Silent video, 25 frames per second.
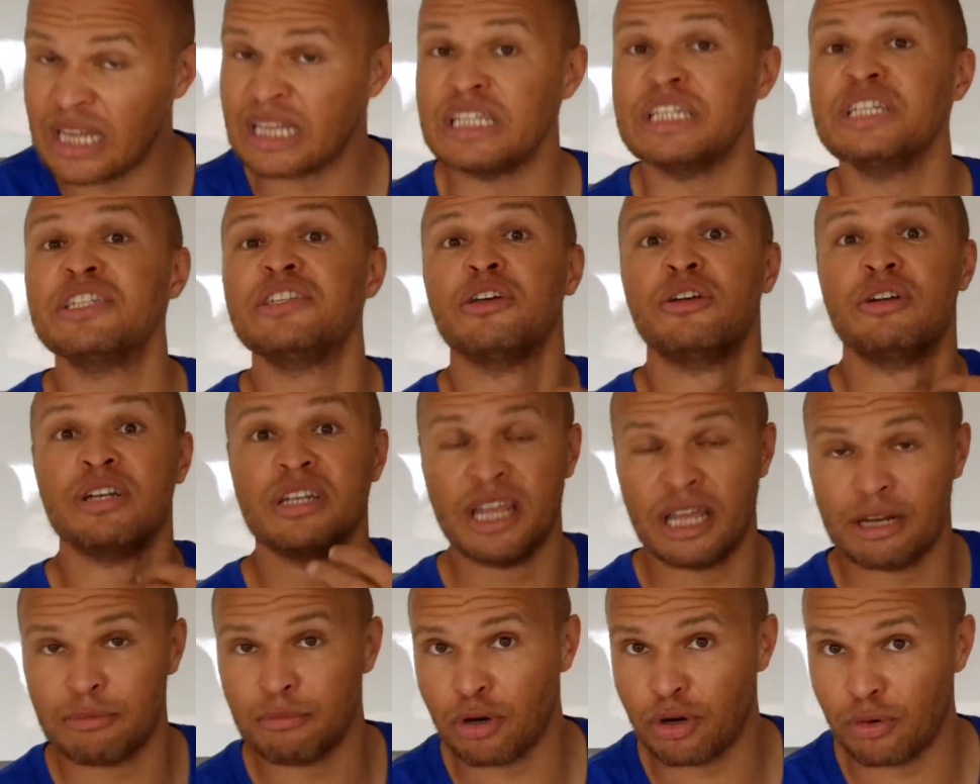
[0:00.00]
at least here
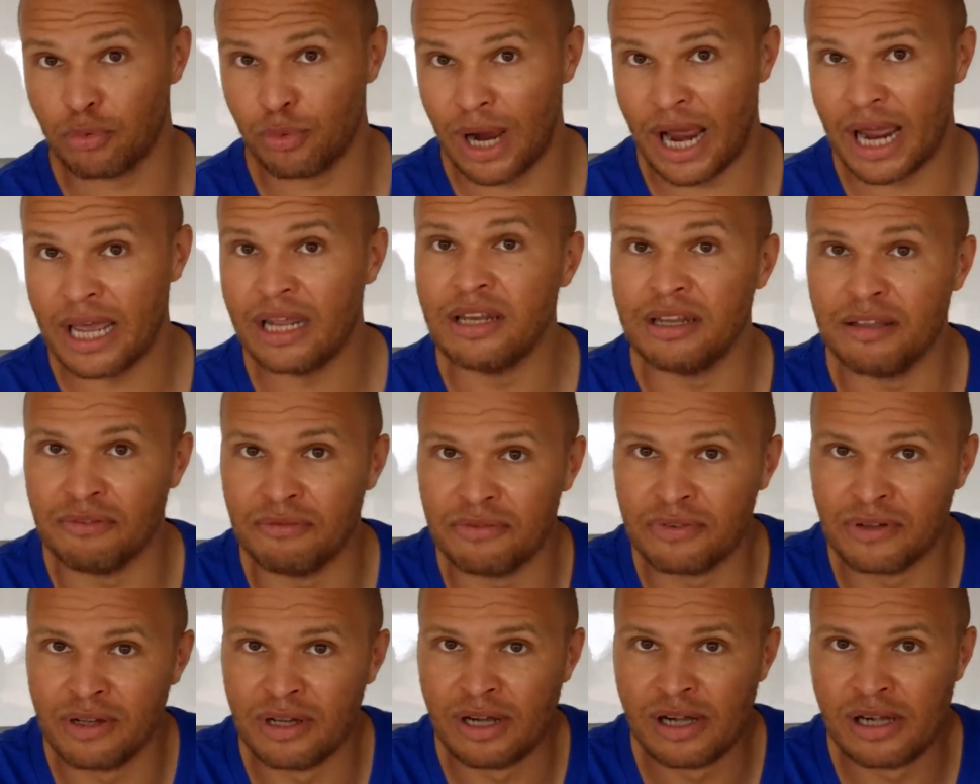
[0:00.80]
in Denmark where I
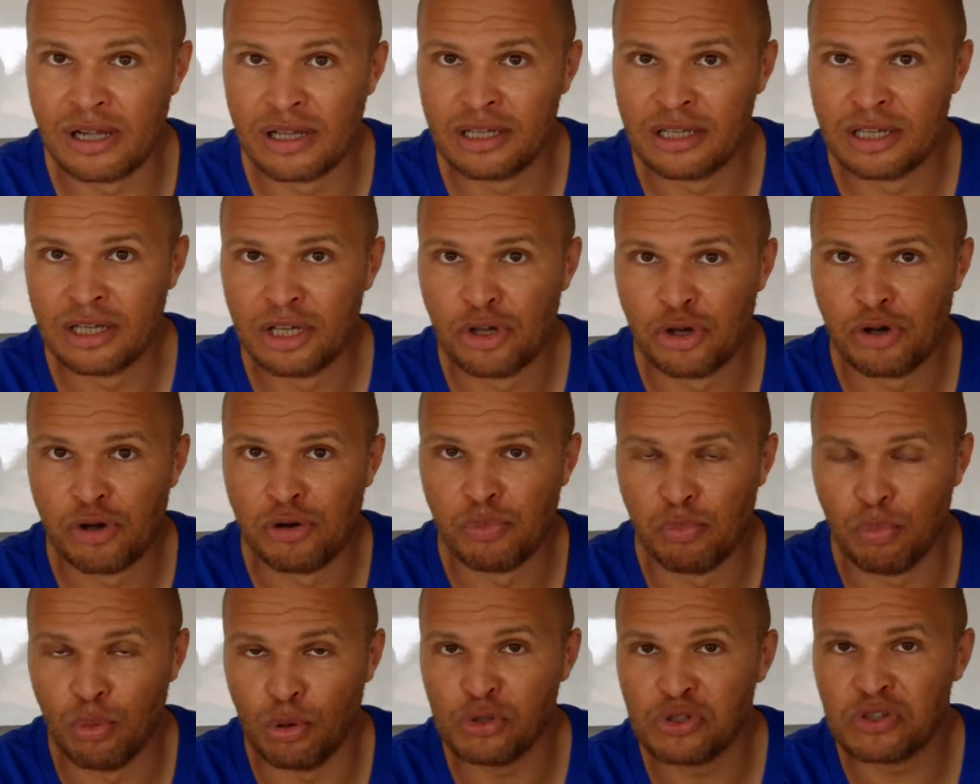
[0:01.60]
live,
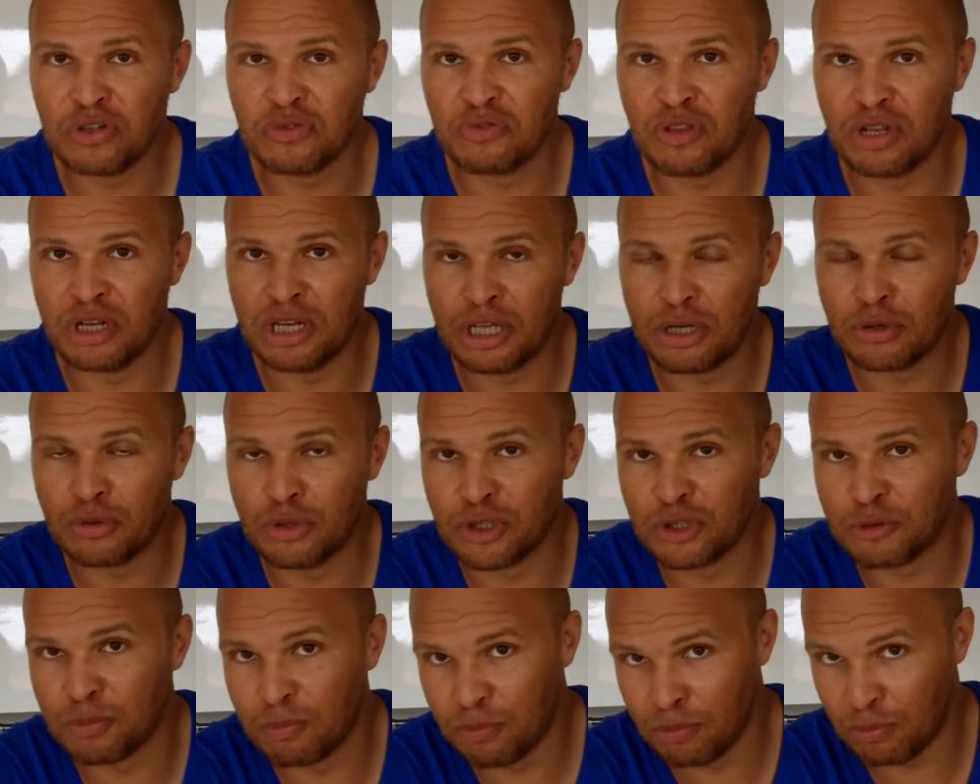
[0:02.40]
most of the
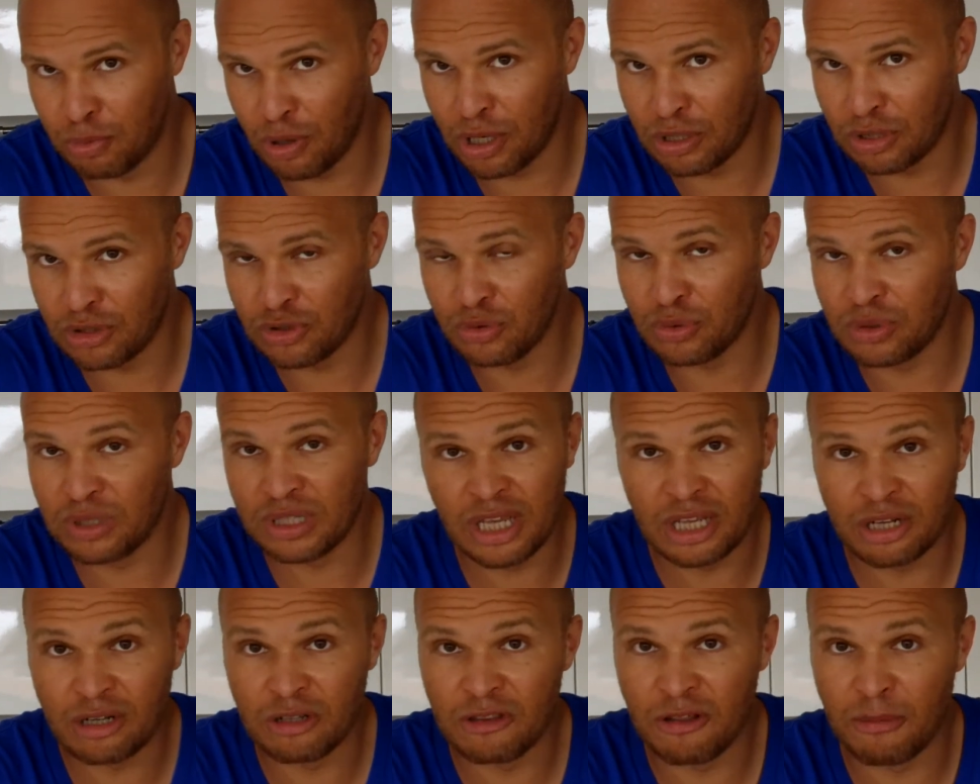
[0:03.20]
licorice products you
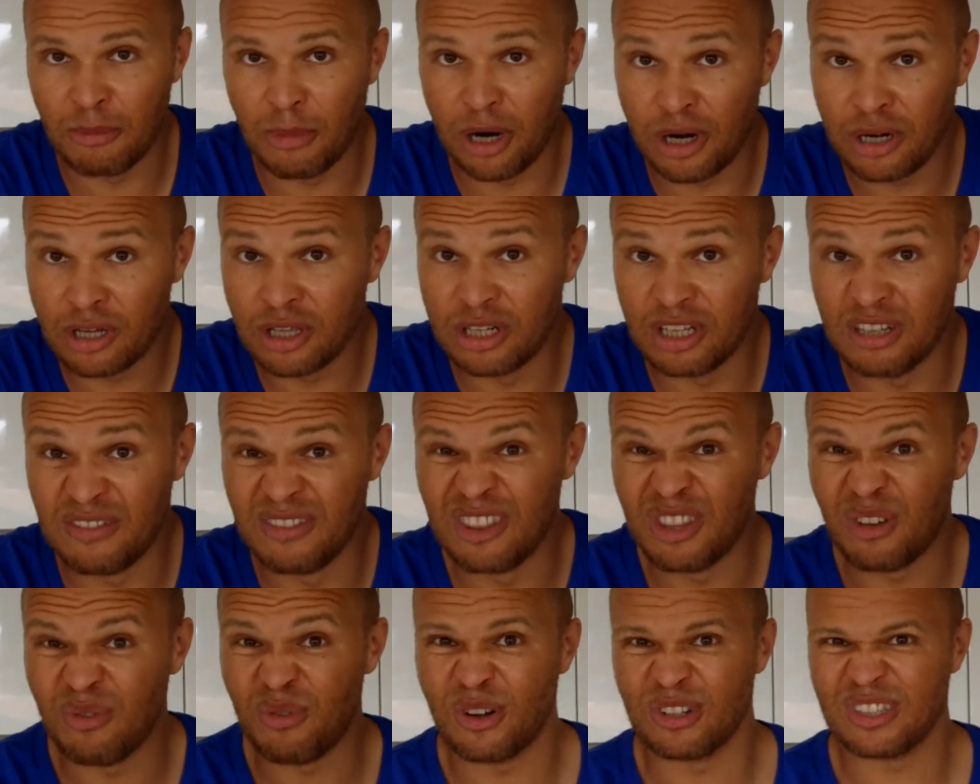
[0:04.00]
can get on the market,
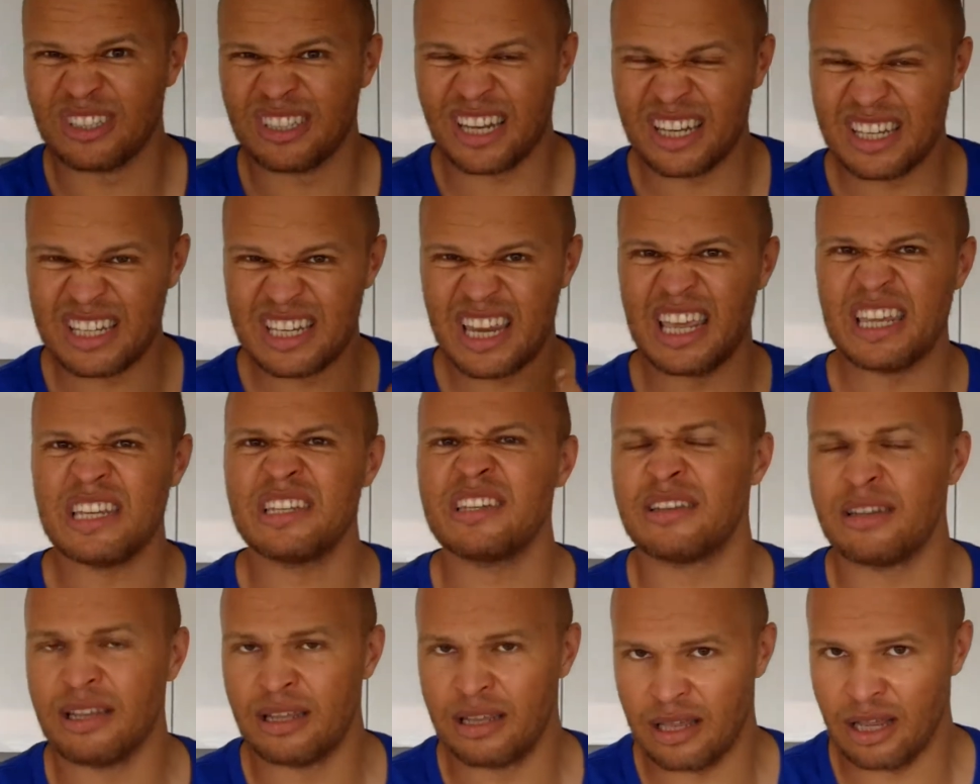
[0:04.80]
even the ones that
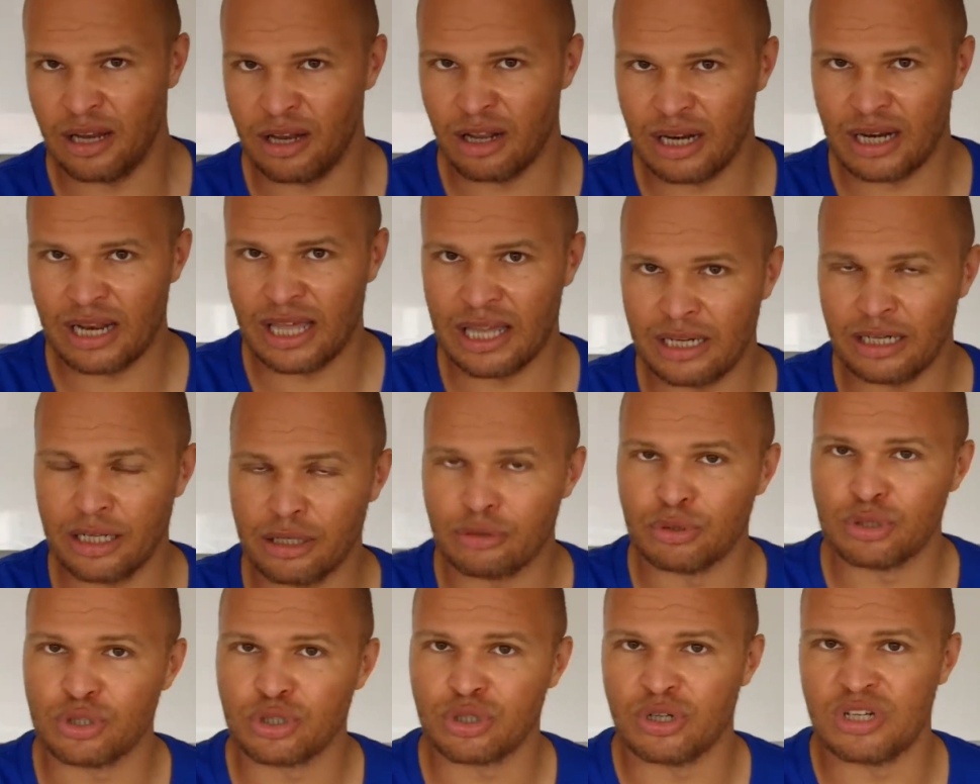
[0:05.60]
taste a lot like
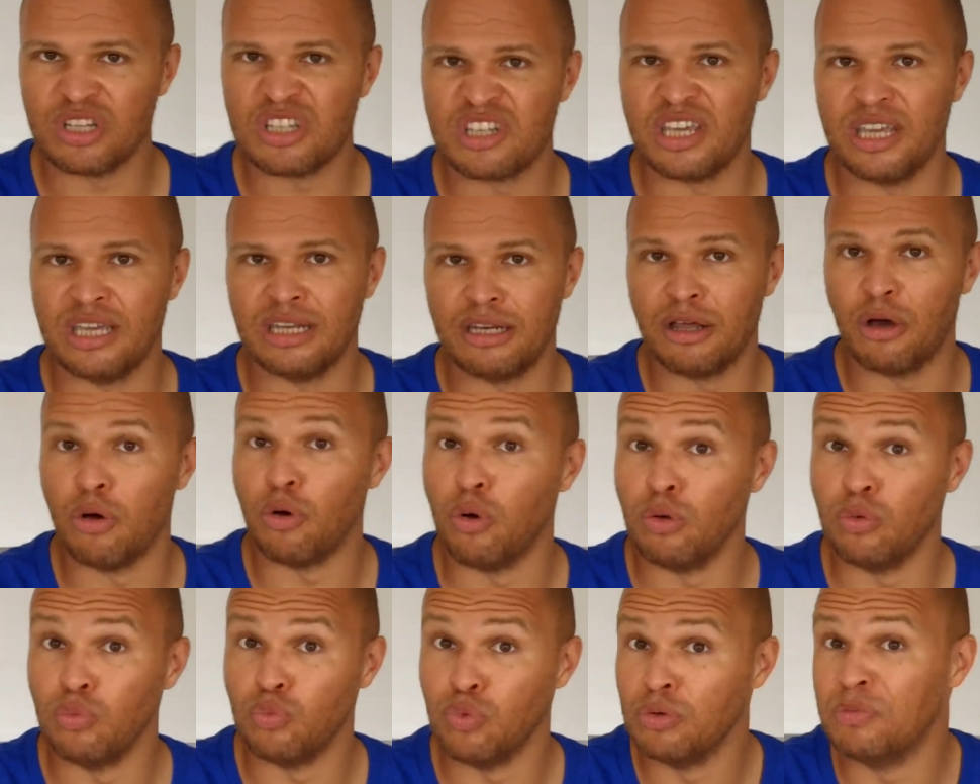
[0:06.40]
licorice, contain a
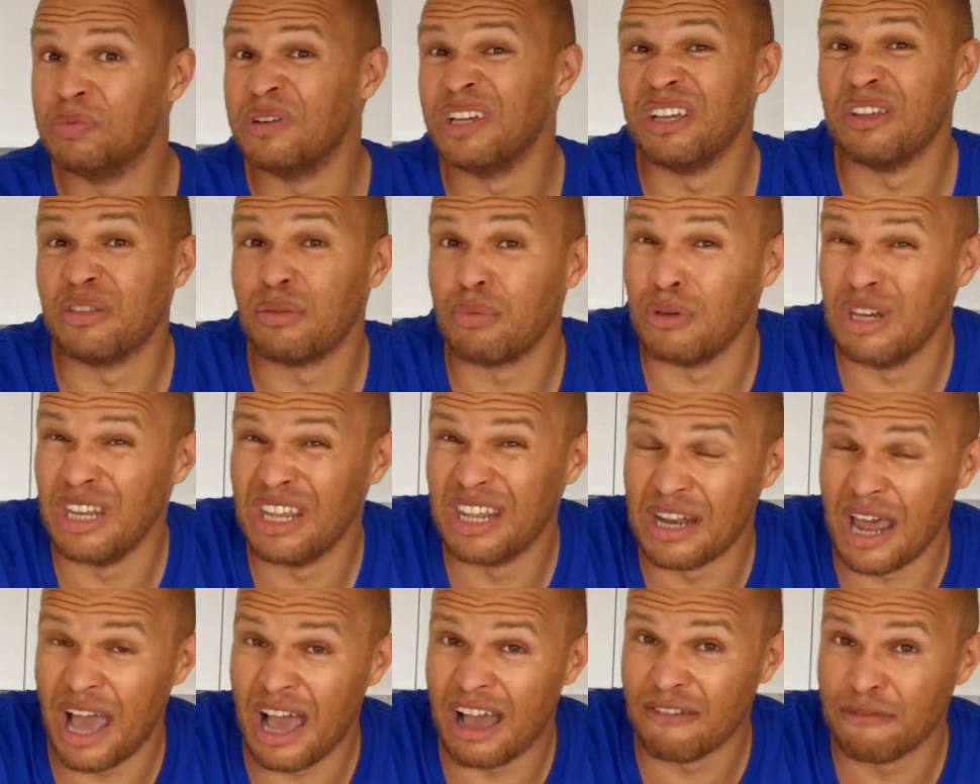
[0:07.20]
whole whooping
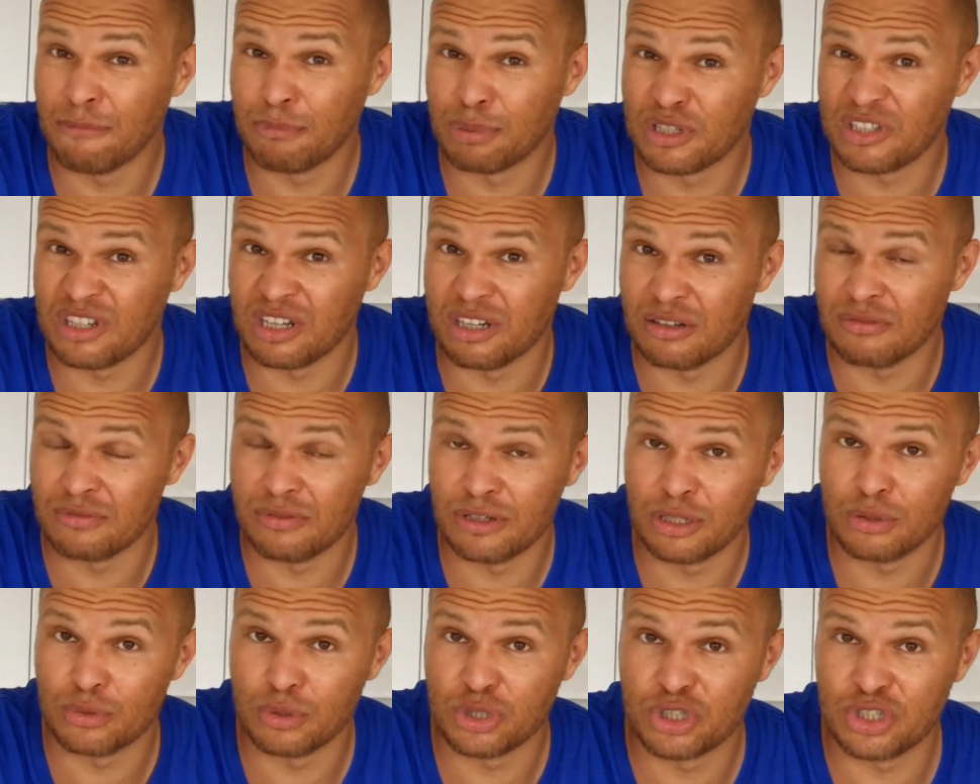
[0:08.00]
3.5%
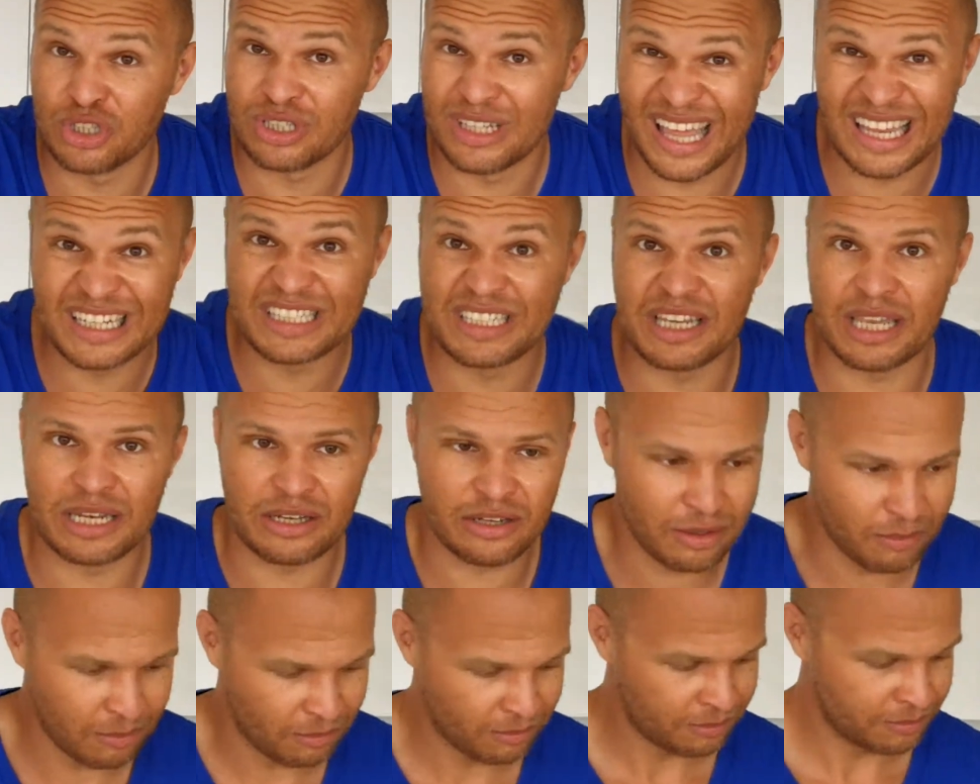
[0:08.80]
of licorice. That's
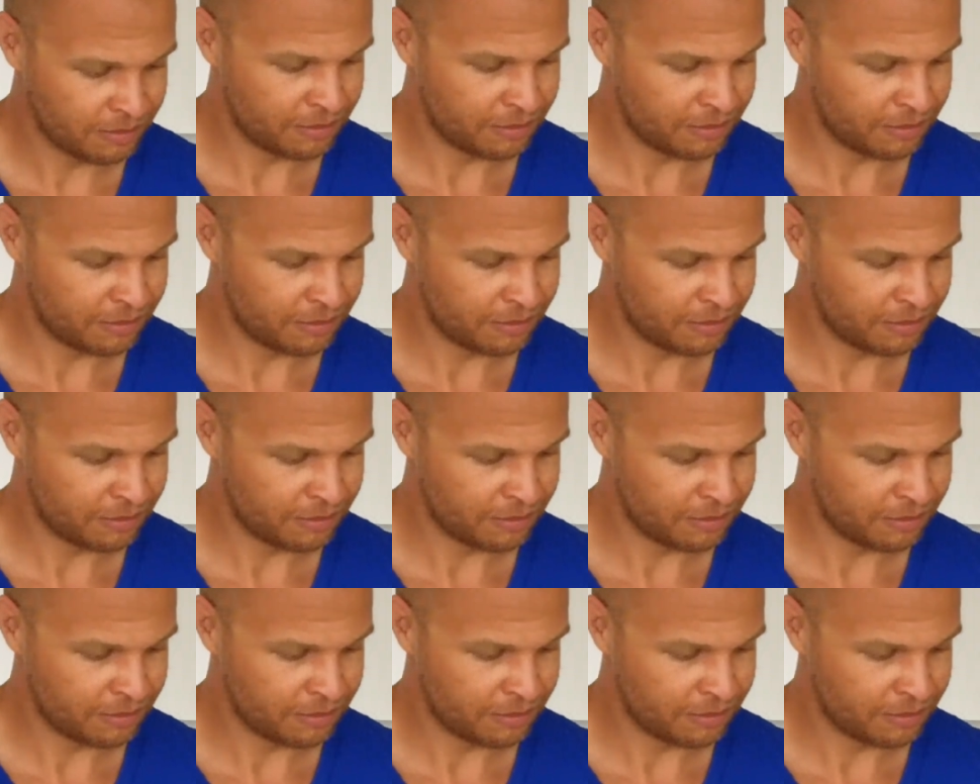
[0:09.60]
it.